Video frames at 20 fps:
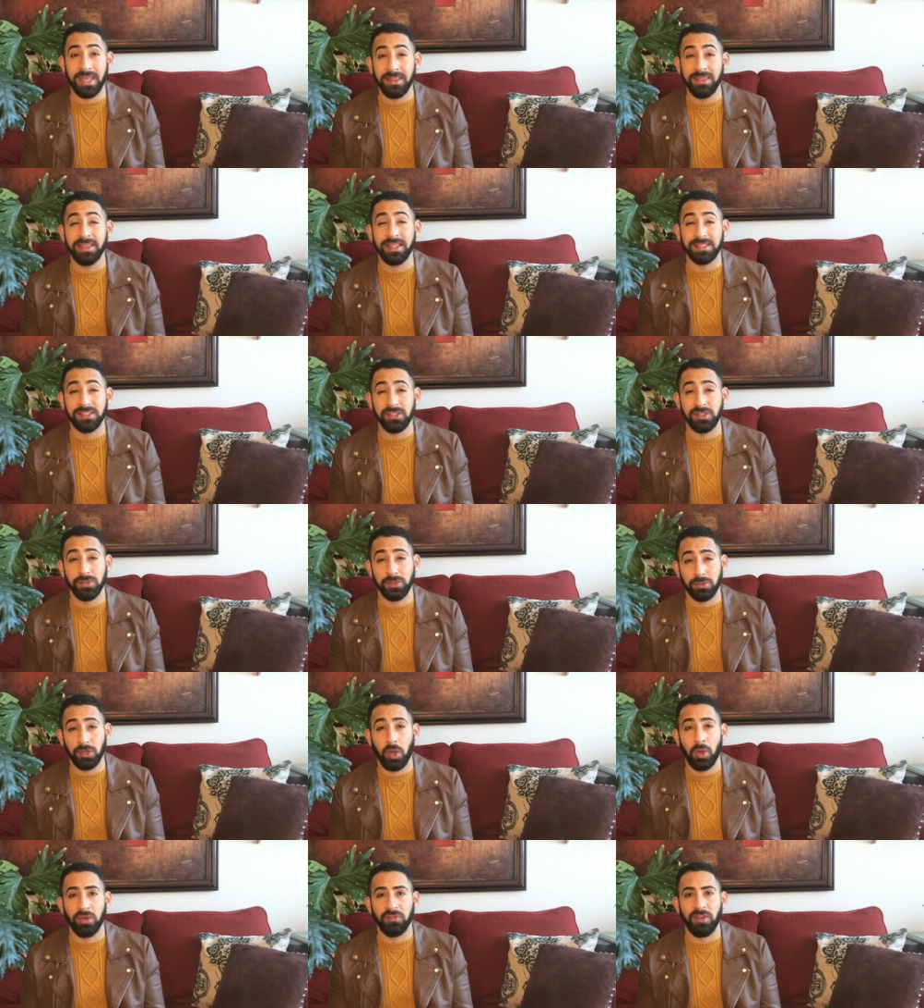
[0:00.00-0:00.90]
in this new
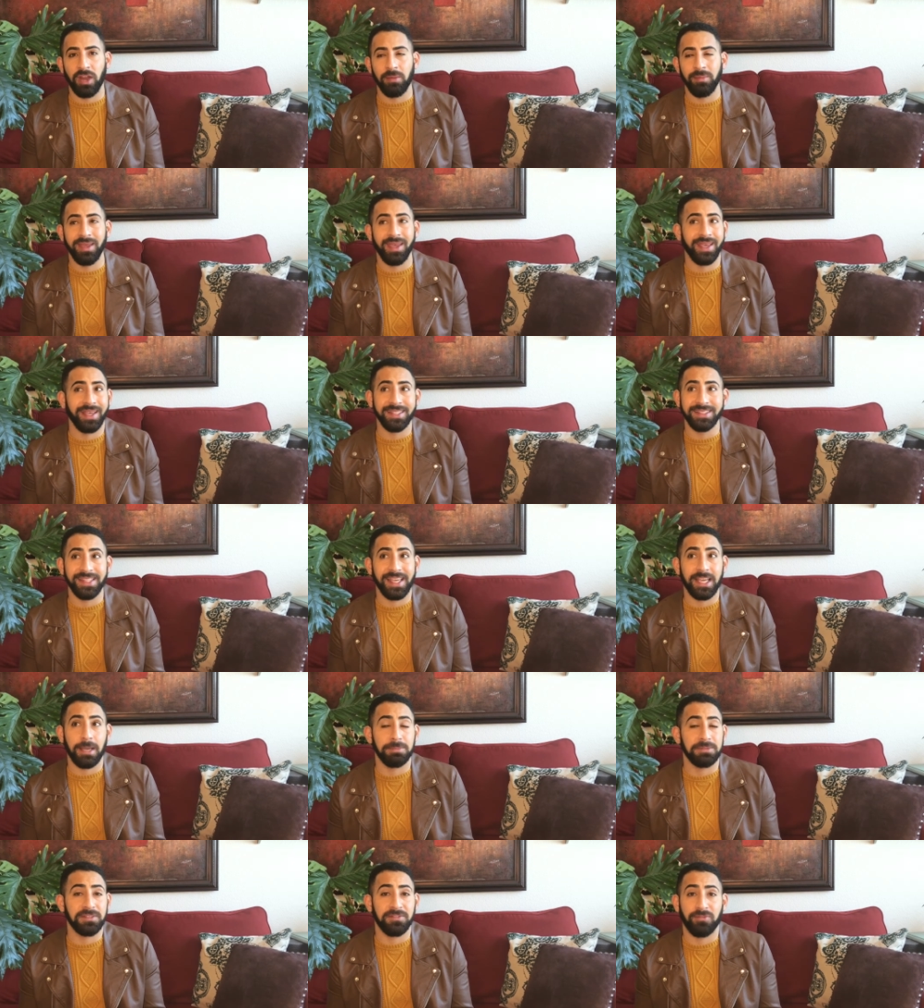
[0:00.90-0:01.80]
grow environment, it can take
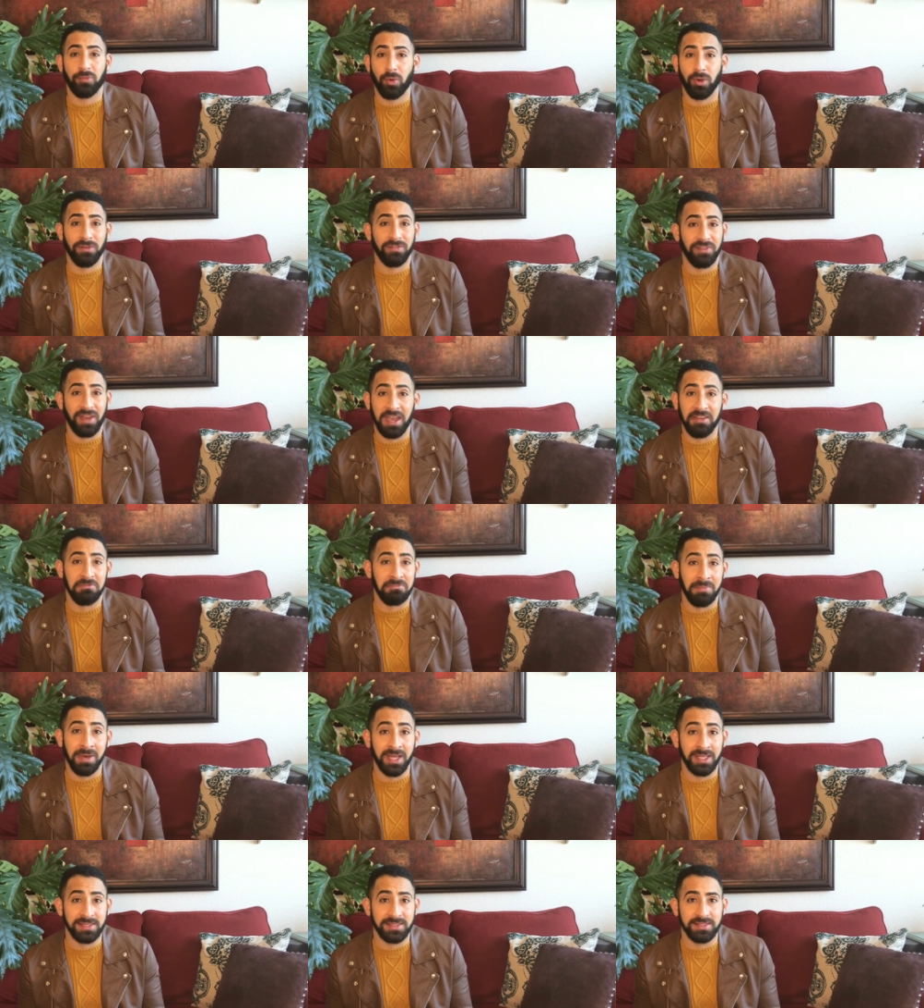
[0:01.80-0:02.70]
up to four or five
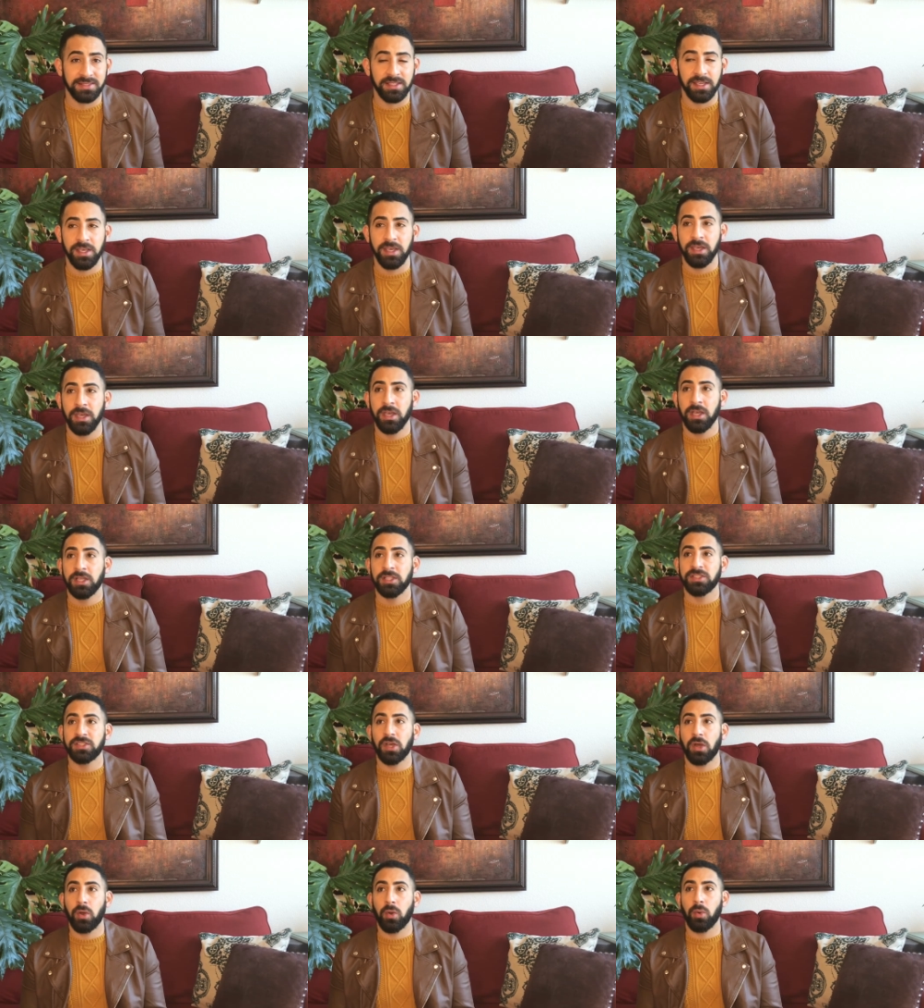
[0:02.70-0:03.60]
months.
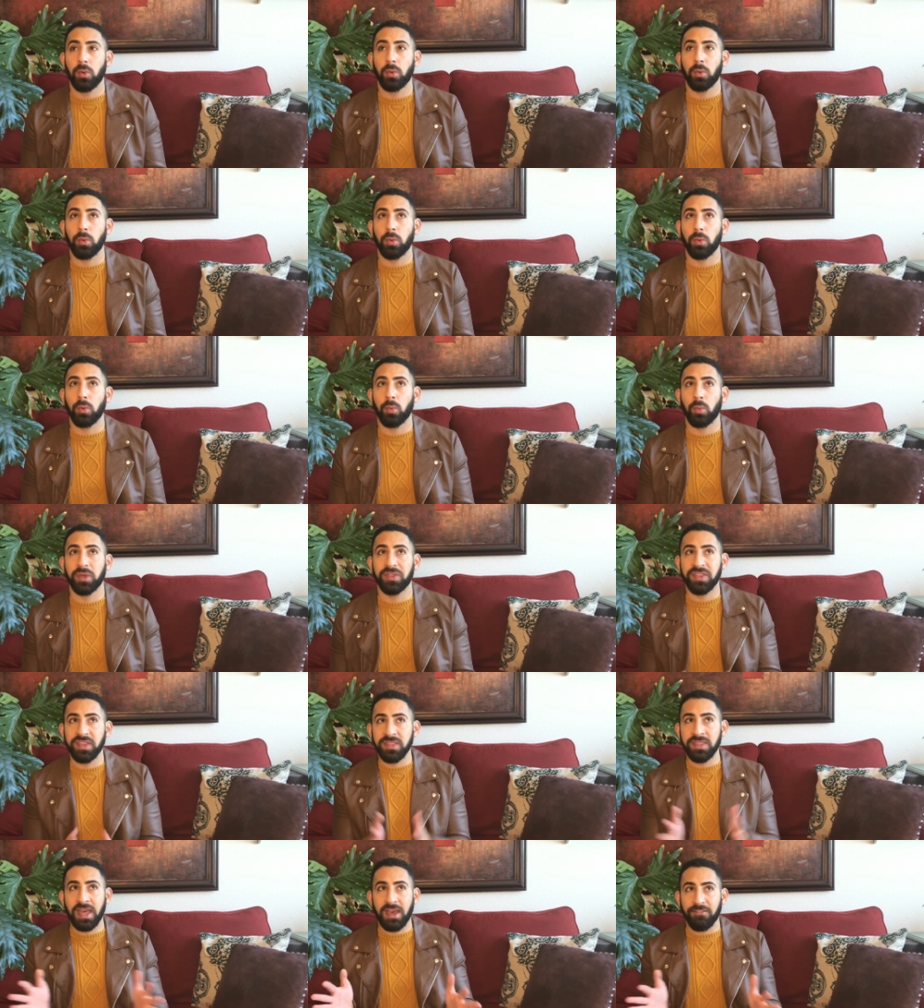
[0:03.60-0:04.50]
So
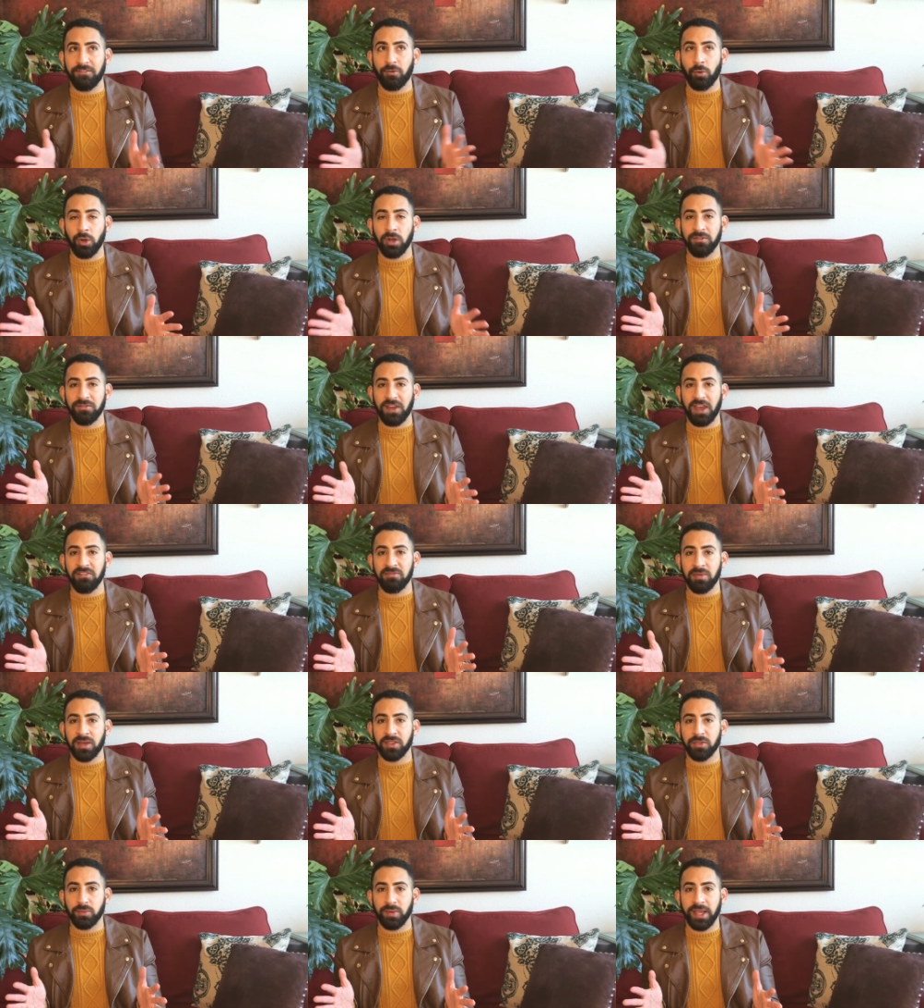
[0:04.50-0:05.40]
within that four and five
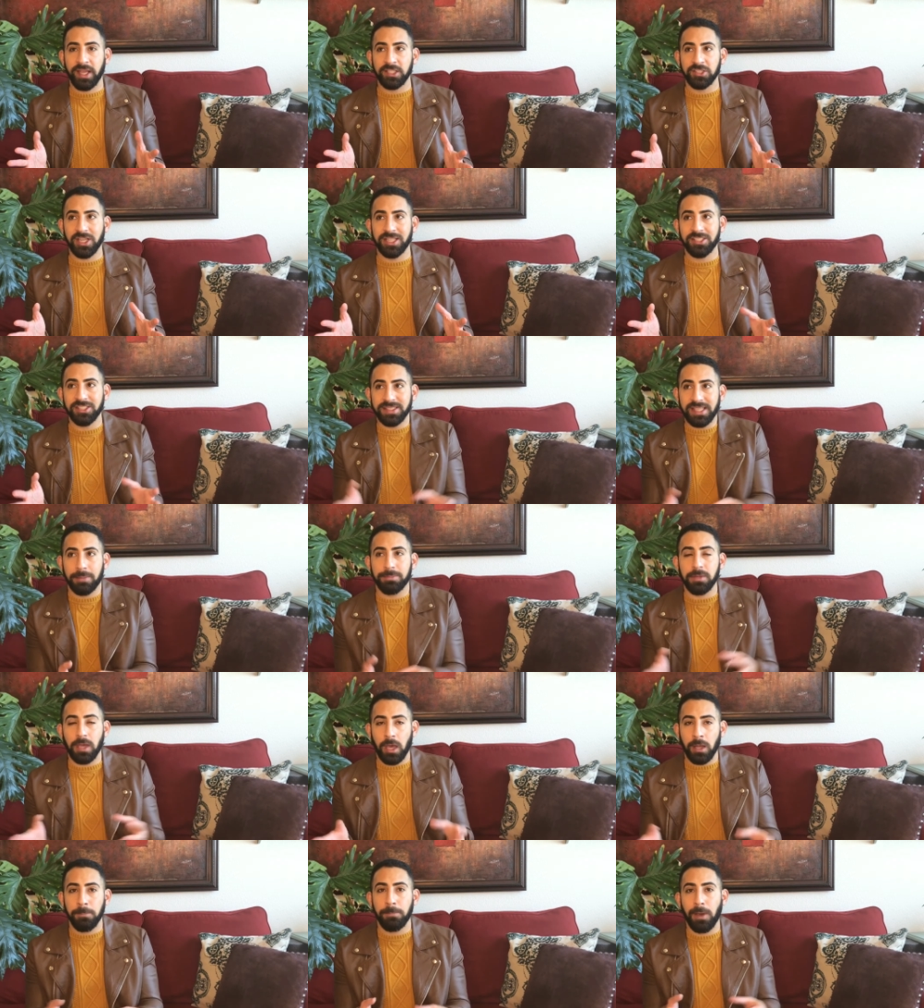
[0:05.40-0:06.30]
month range, I just kept
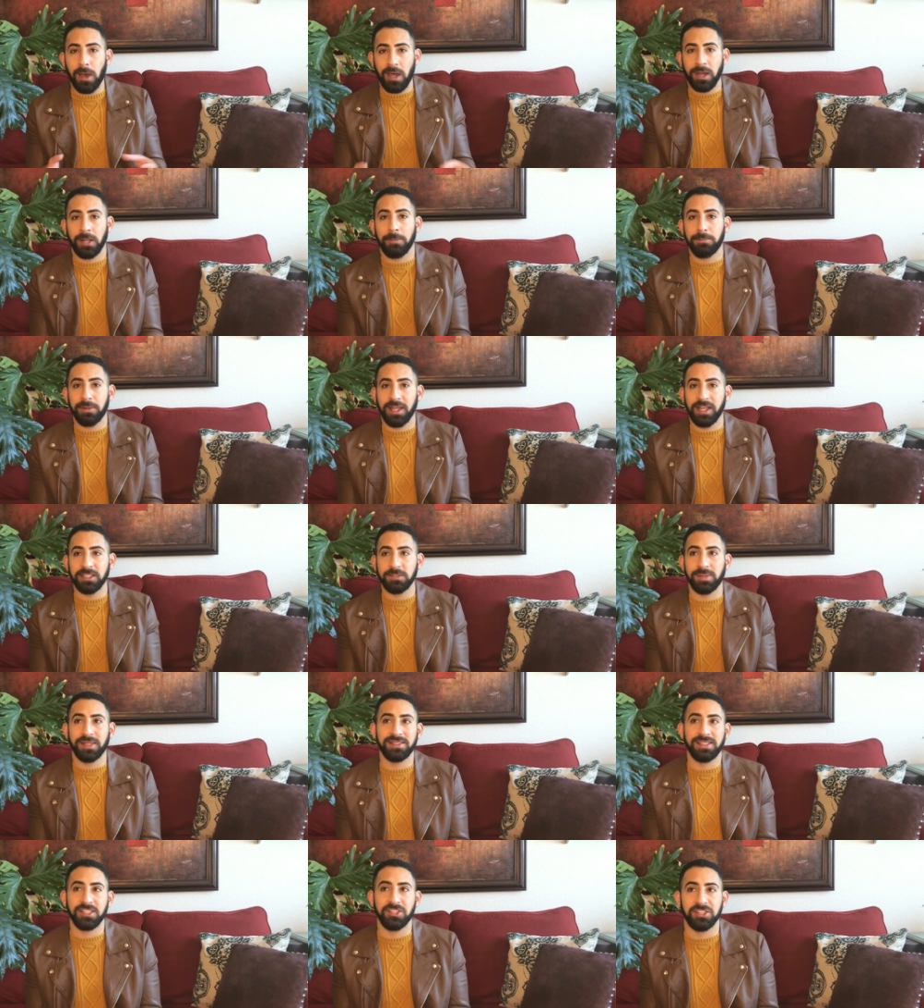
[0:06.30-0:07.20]
unpotting plants
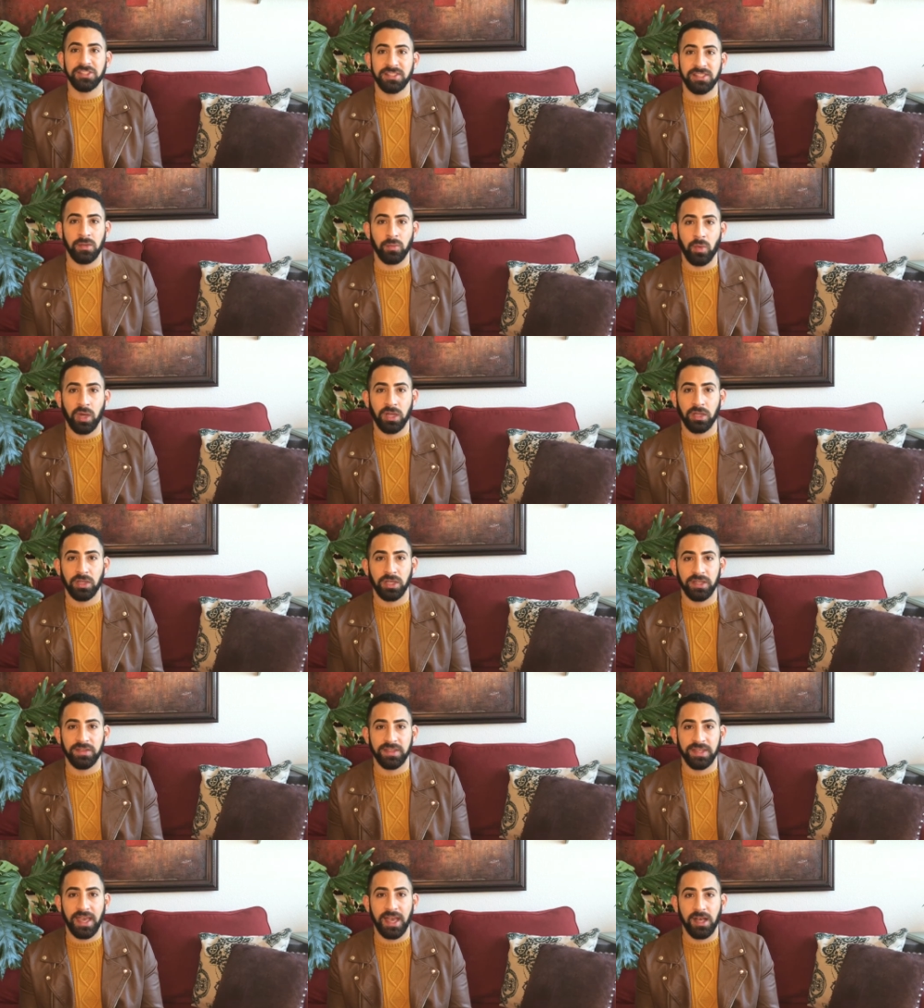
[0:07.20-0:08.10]
because I just didn't want to look
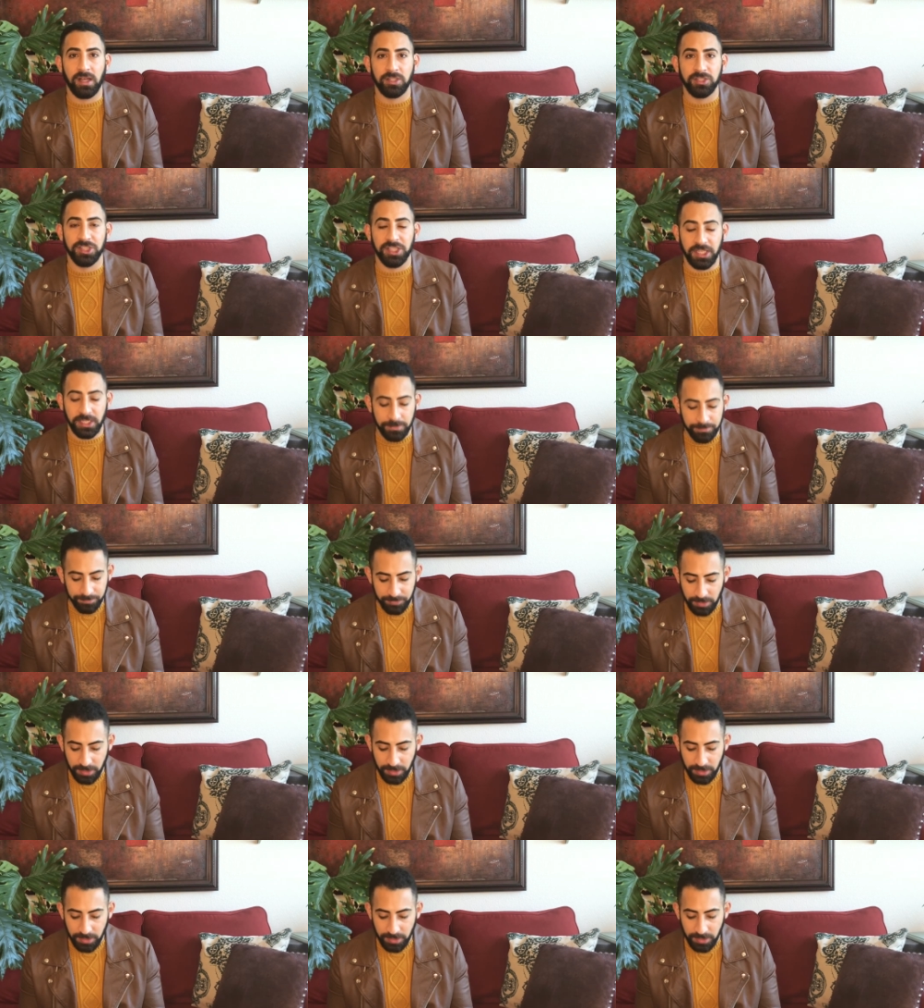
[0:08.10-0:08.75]
at the algae.